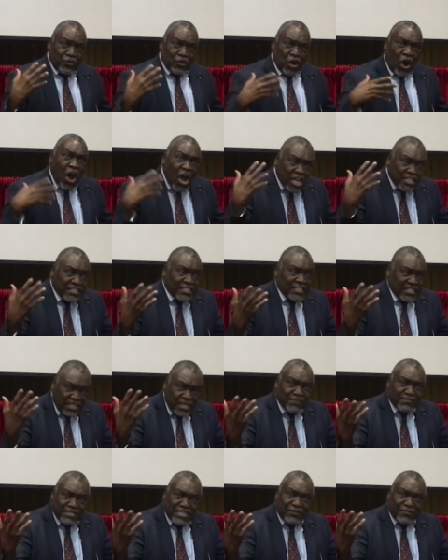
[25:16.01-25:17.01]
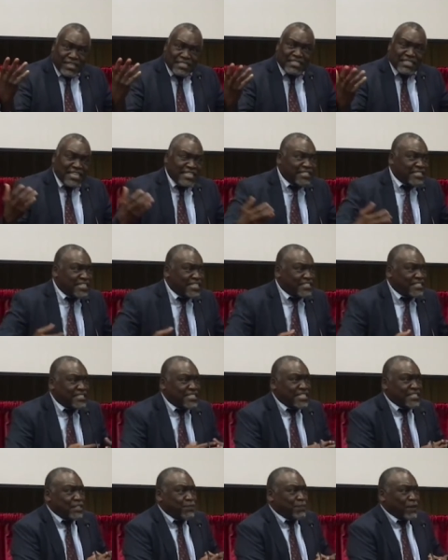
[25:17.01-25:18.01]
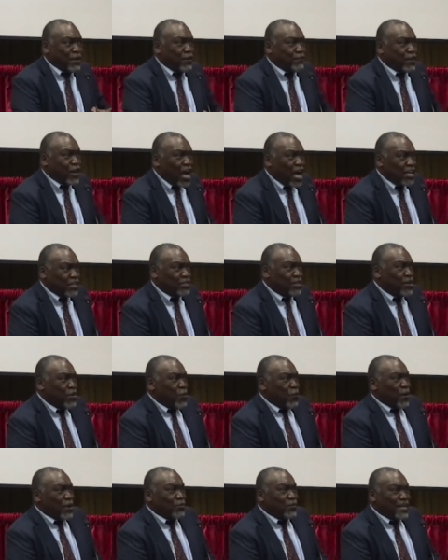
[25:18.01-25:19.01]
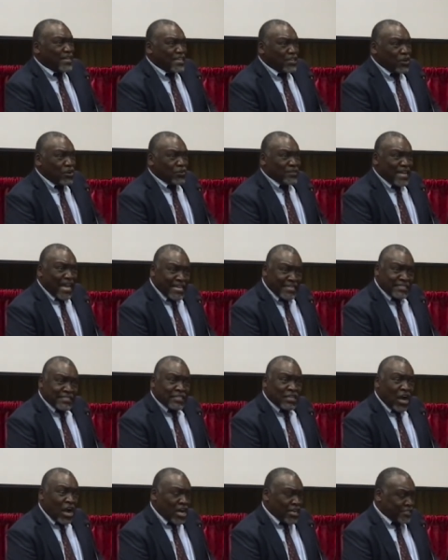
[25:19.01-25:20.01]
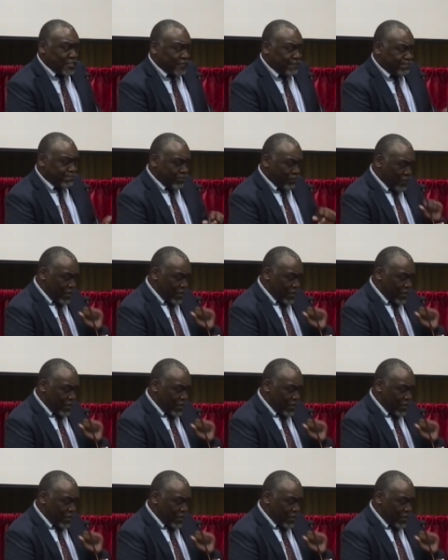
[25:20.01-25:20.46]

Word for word: God Himself, let's, let's, let's, let's speak of God. When we recognize God,